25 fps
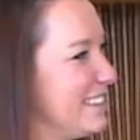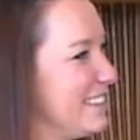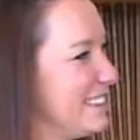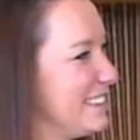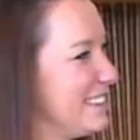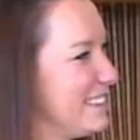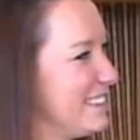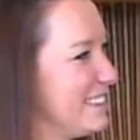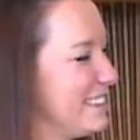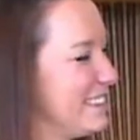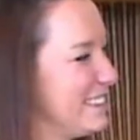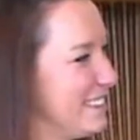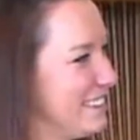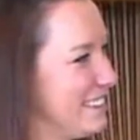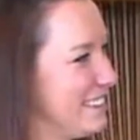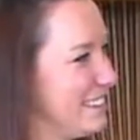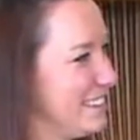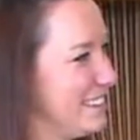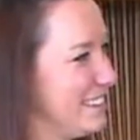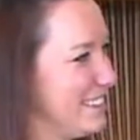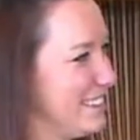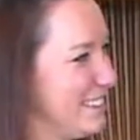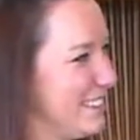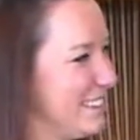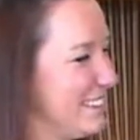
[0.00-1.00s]

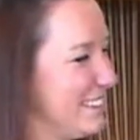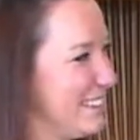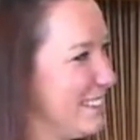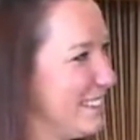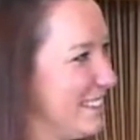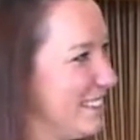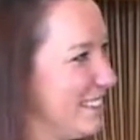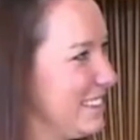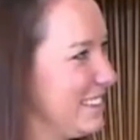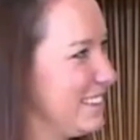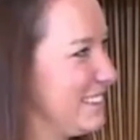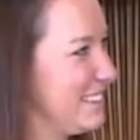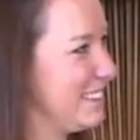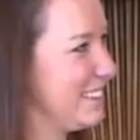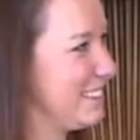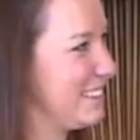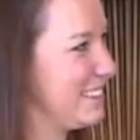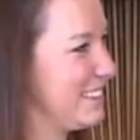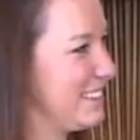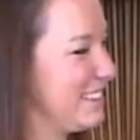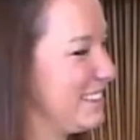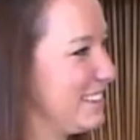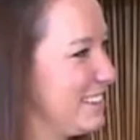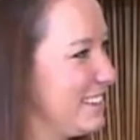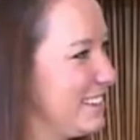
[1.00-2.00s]

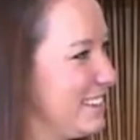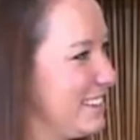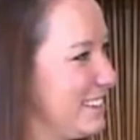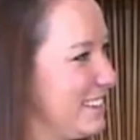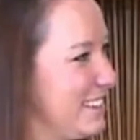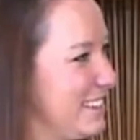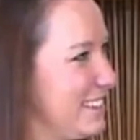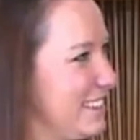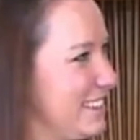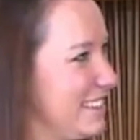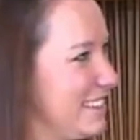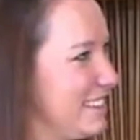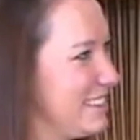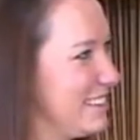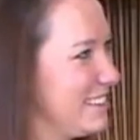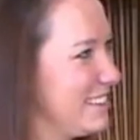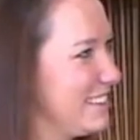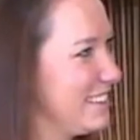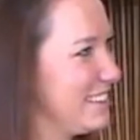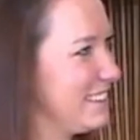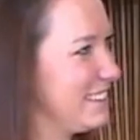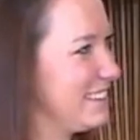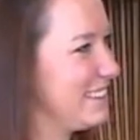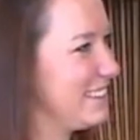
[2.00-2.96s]
(not speaking)